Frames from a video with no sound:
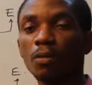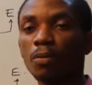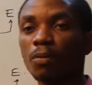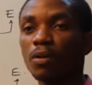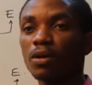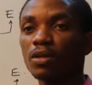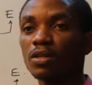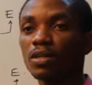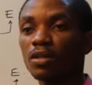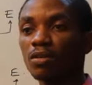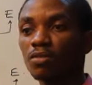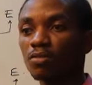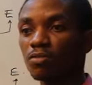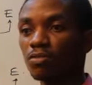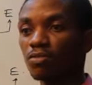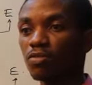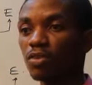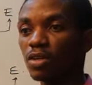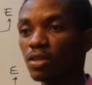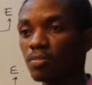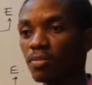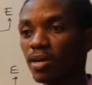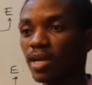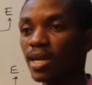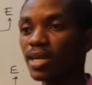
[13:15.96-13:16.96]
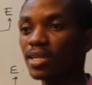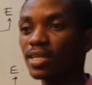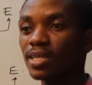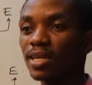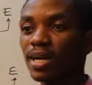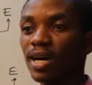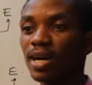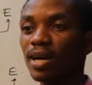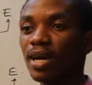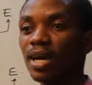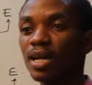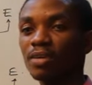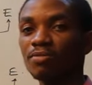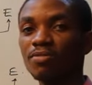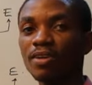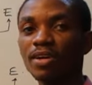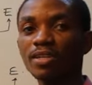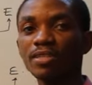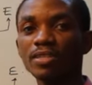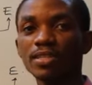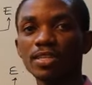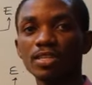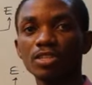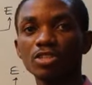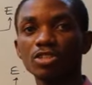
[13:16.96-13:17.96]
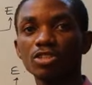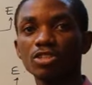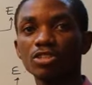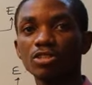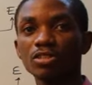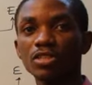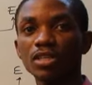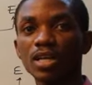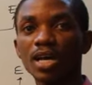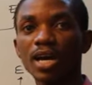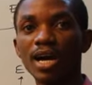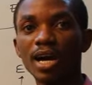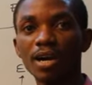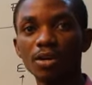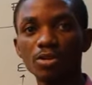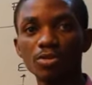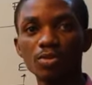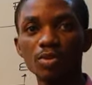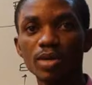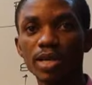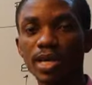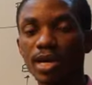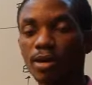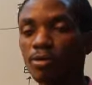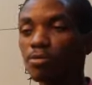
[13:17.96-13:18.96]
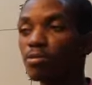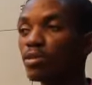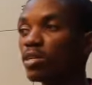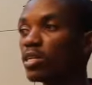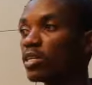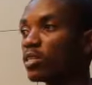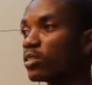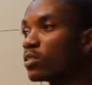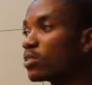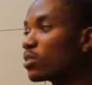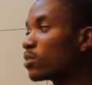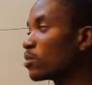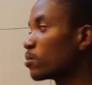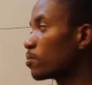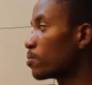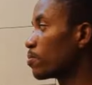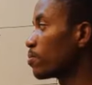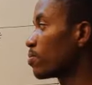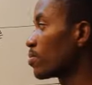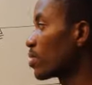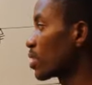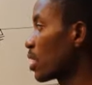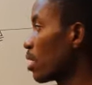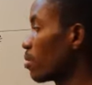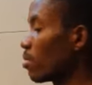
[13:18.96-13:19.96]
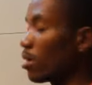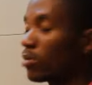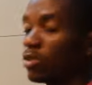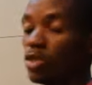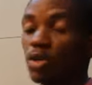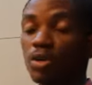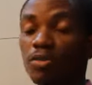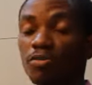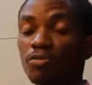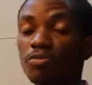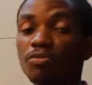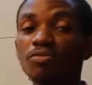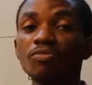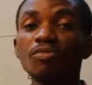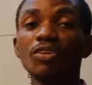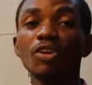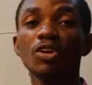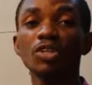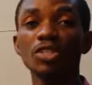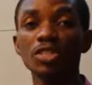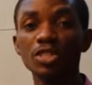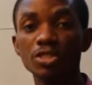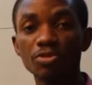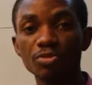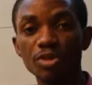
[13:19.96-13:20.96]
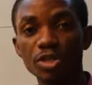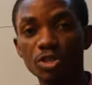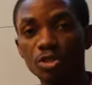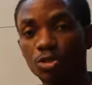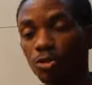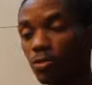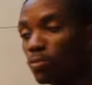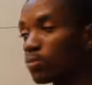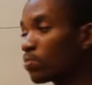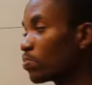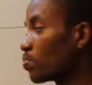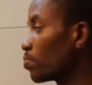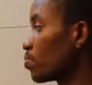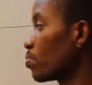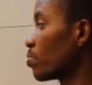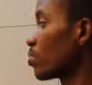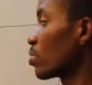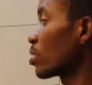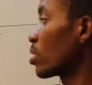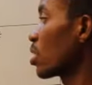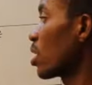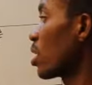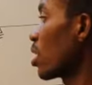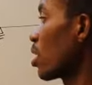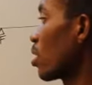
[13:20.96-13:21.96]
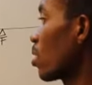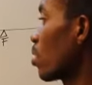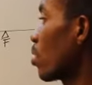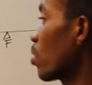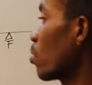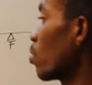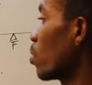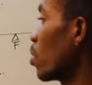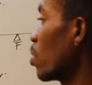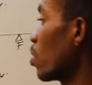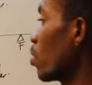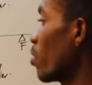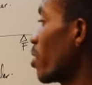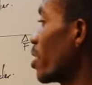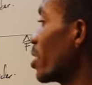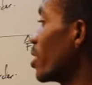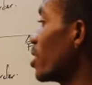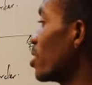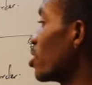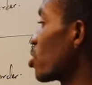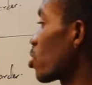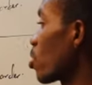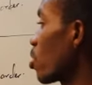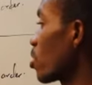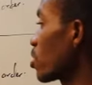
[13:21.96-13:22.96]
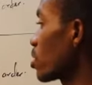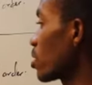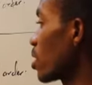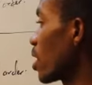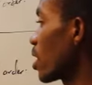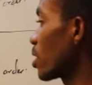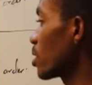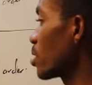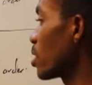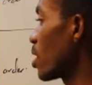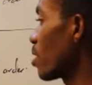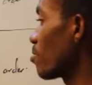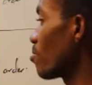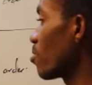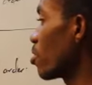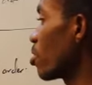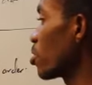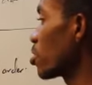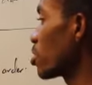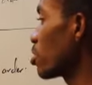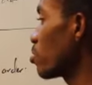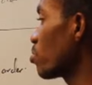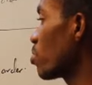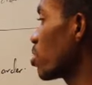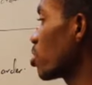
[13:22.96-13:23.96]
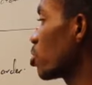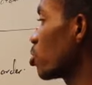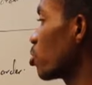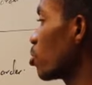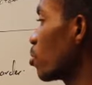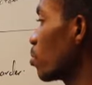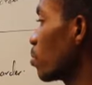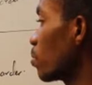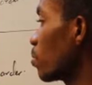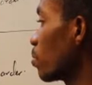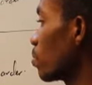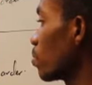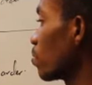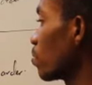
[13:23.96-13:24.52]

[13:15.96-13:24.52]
But for the mechanical advantage, how do we calculate? Velocity ratio. We already discussed that velocity ratio